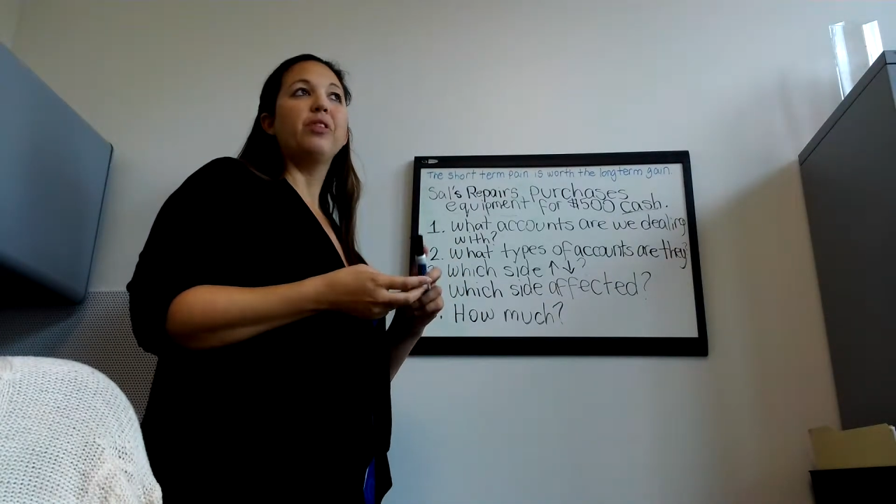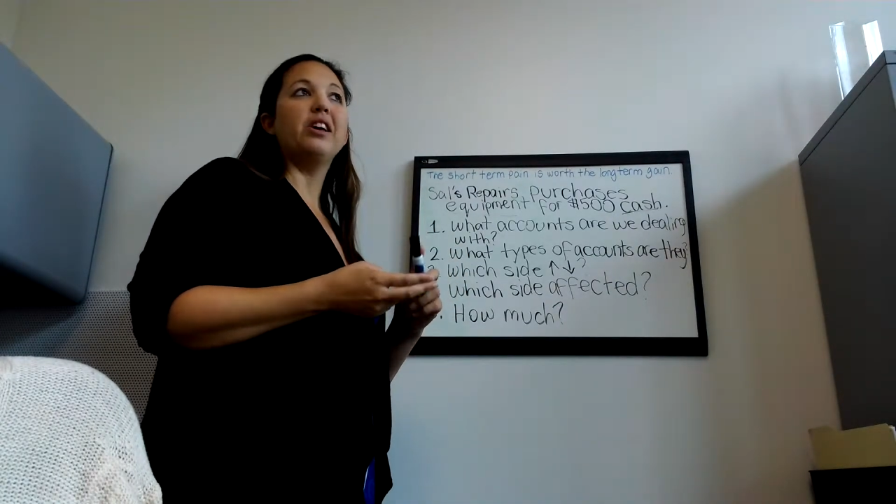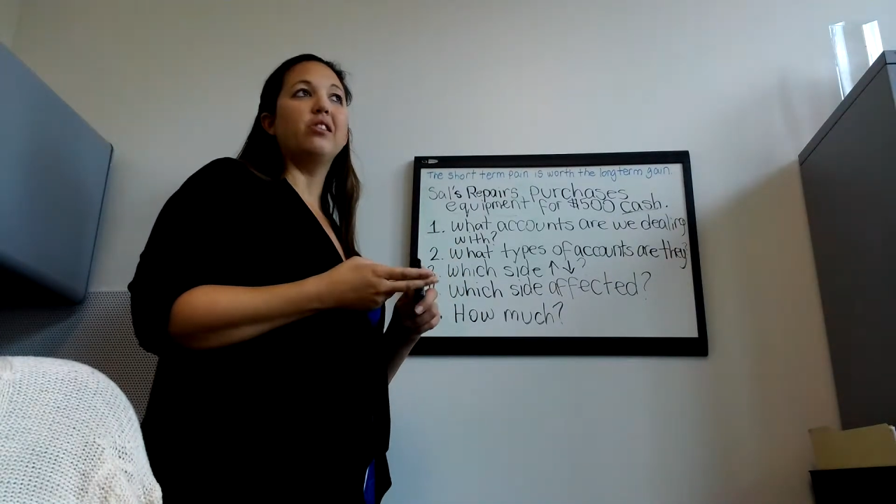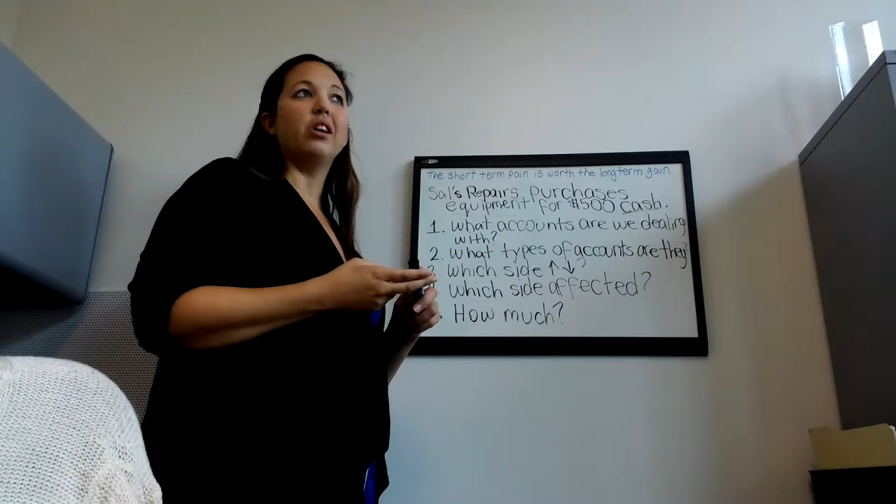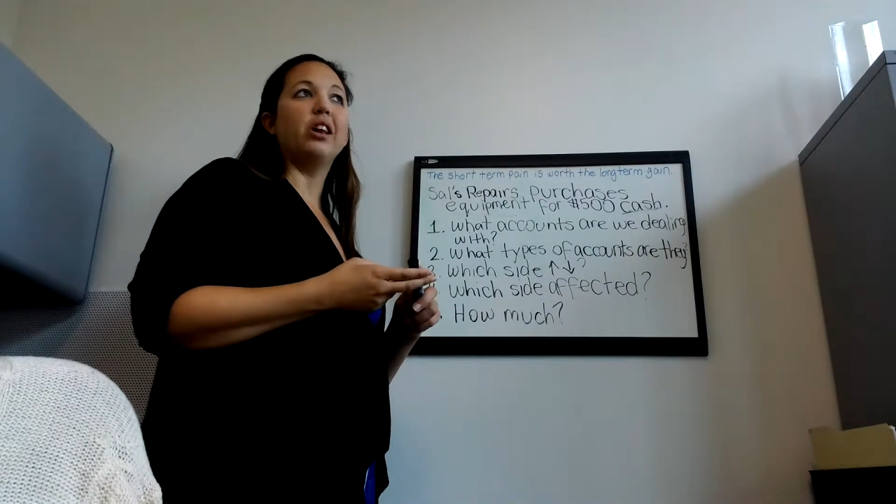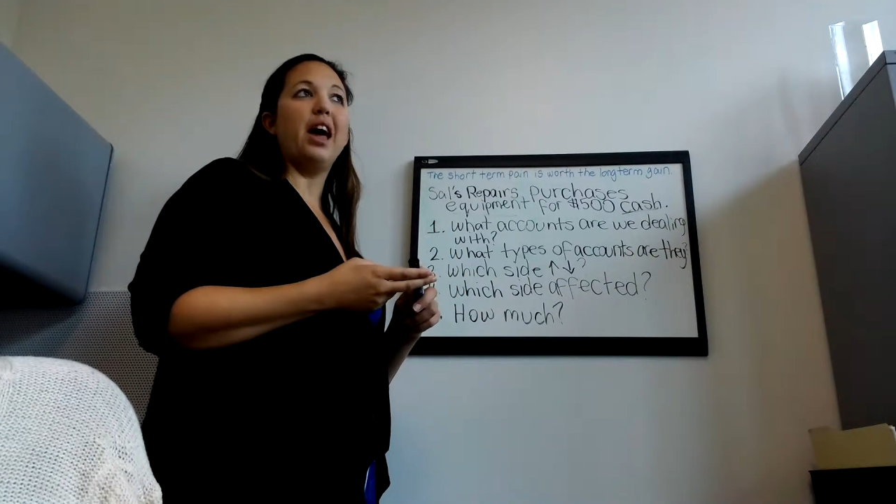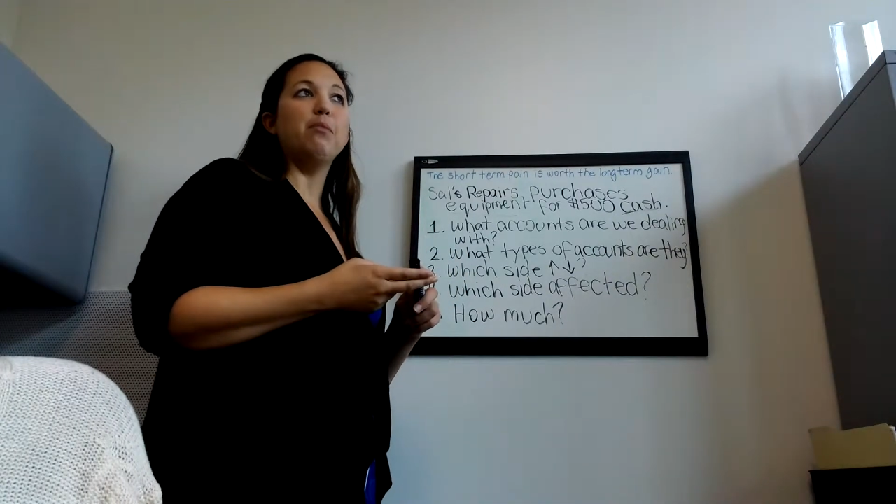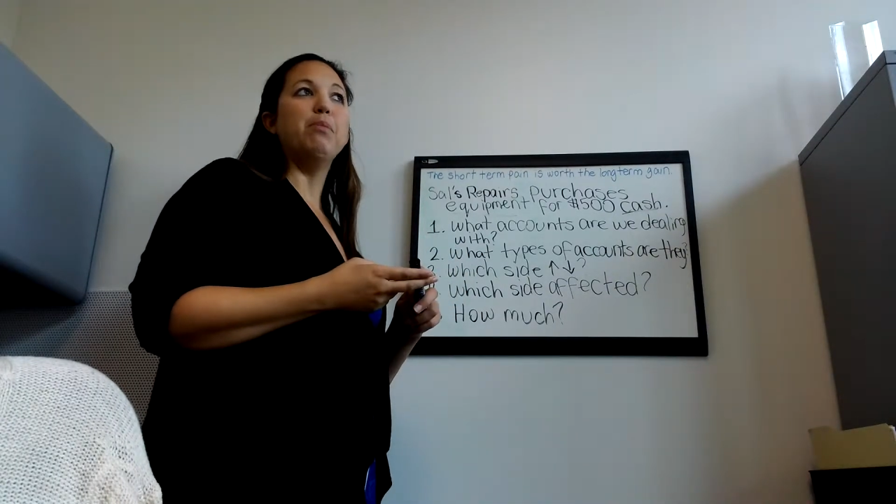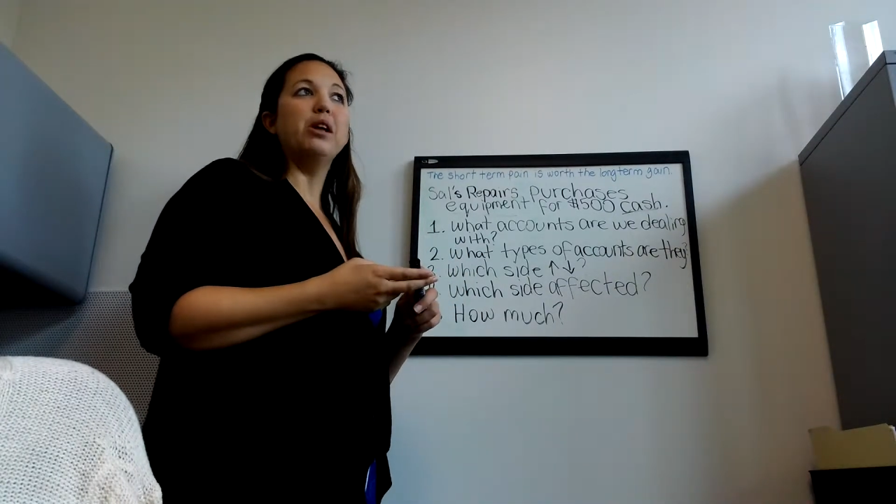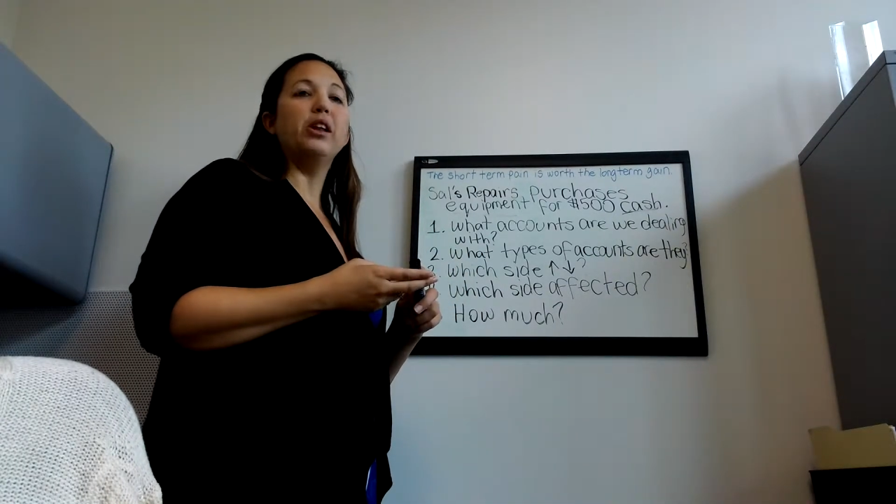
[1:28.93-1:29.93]
Is it a
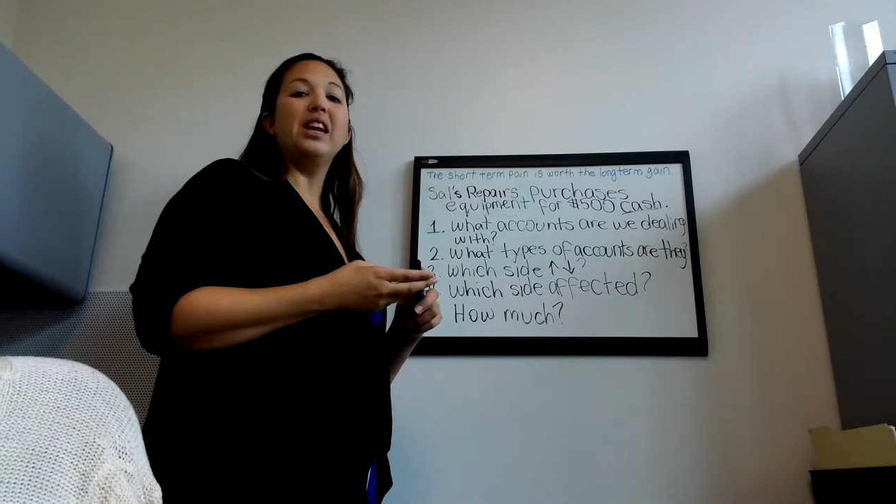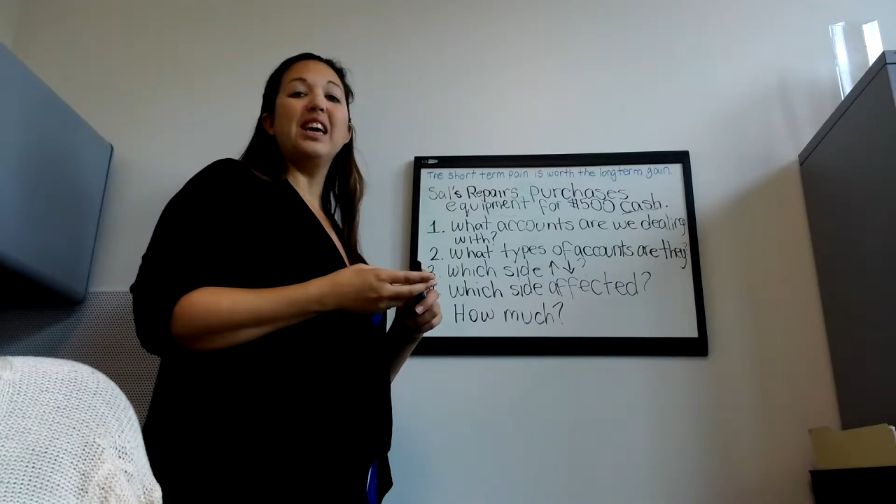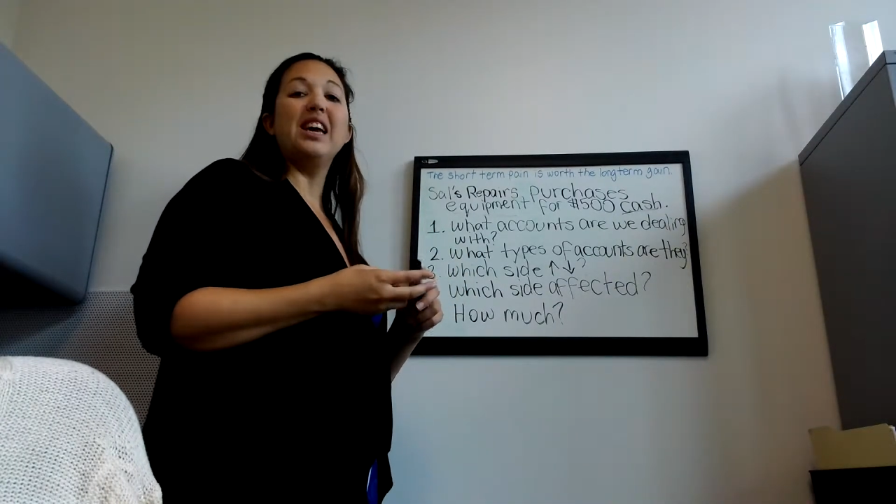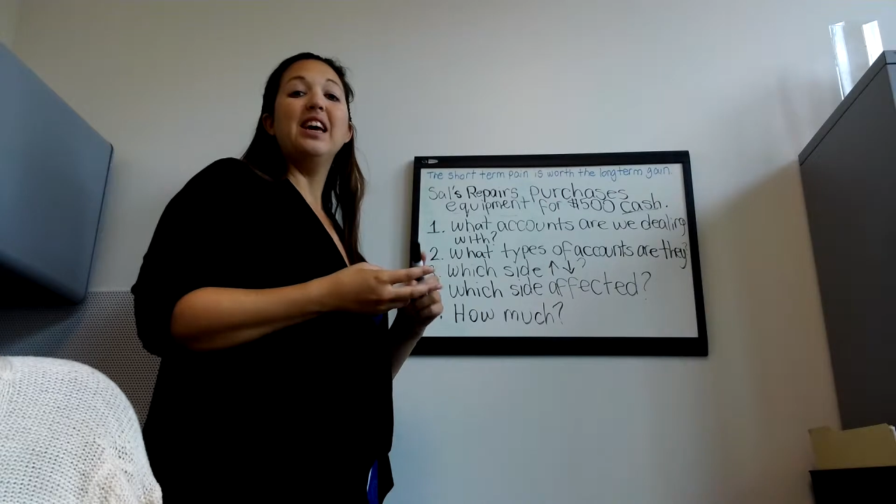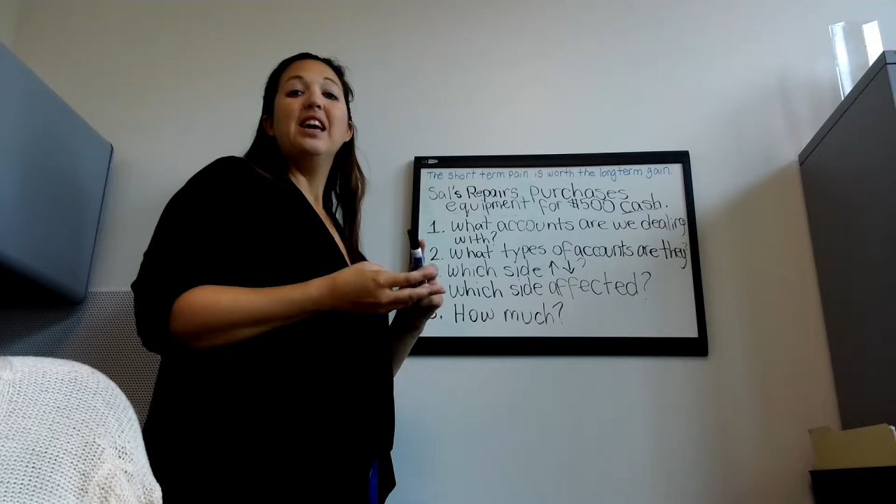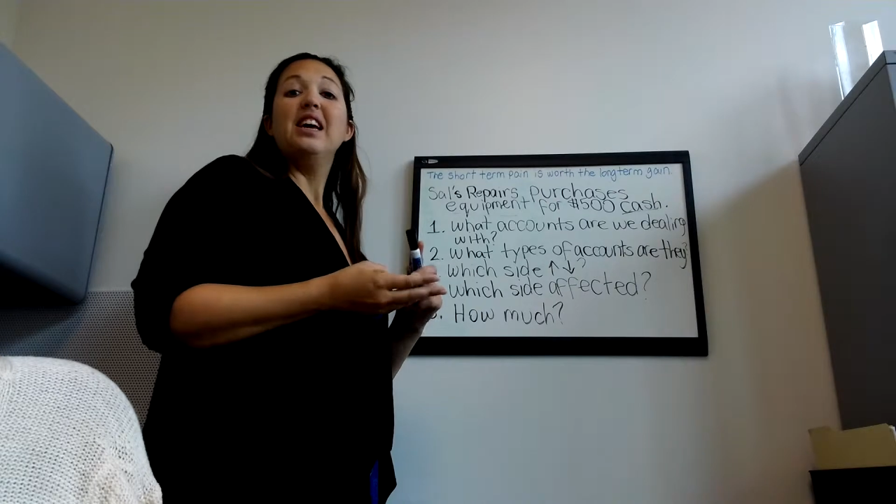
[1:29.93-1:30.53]
liability?